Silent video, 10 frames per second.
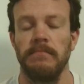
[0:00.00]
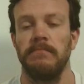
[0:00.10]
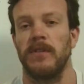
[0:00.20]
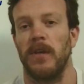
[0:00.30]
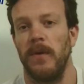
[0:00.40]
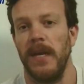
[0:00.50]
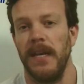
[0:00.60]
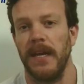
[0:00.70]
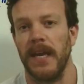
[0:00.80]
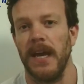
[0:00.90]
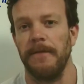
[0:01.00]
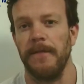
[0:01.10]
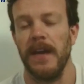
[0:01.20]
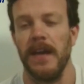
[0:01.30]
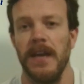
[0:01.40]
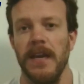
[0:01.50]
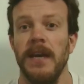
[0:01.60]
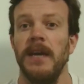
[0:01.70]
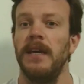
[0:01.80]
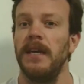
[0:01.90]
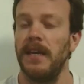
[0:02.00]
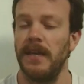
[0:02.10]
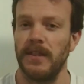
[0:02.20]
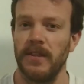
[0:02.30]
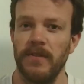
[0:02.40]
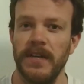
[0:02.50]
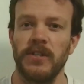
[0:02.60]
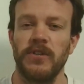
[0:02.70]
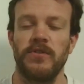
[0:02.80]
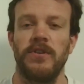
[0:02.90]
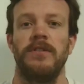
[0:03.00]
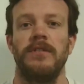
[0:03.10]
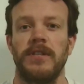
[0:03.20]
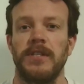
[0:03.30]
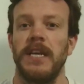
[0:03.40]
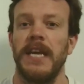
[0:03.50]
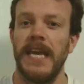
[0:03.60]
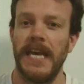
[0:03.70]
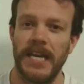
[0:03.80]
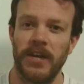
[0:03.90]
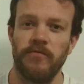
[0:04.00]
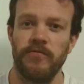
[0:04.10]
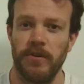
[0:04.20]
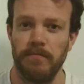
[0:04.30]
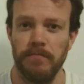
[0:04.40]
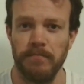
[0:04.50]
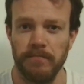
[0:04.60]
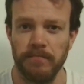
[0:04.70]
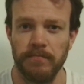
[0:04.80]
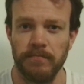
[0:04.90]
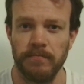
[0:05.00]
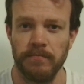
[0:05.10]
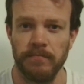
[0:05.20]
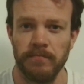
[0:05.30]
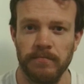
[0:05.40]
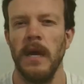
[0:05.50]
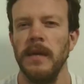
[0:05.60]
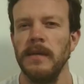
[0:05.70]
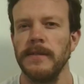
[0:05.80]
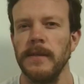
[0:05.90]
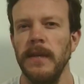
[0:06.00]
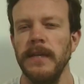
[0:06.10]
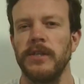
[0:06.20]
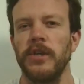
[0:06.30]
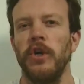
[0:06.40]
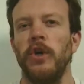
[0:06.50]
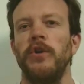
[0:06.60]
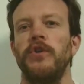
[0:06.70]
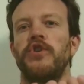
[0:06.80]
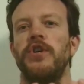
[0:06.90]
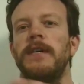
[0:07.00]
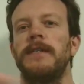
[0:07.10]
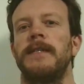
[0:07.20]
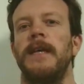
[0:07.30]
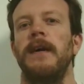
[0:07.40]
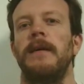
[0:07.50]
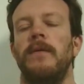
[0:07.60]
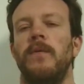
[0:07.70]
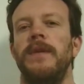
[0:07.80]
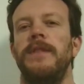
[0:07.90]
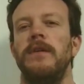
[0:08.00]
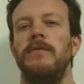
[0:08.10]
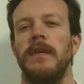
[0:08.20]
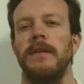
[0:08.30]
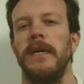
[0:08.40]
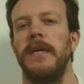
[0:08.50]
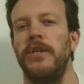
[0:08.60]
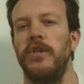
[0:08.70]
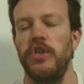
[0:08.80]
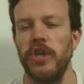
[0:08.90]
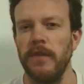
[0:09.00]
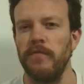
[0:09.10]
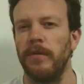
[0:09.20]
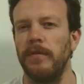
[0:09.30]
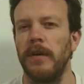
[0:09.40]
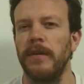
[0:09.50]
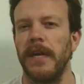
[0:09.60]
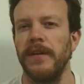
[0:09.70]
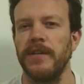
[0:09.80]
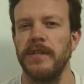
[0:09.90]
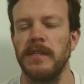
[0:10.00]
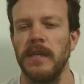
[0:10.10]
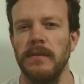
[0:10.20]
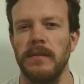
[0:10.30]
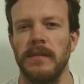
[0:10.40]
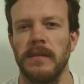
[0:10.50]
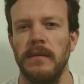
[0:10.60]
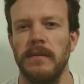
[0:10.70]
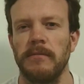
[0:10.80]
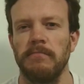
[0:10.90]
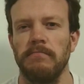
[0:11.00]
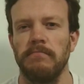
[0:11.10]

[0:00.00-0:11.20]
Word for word: So in a cafe, in the restaurant, in a room. So let's contrast that with those other general location sentences.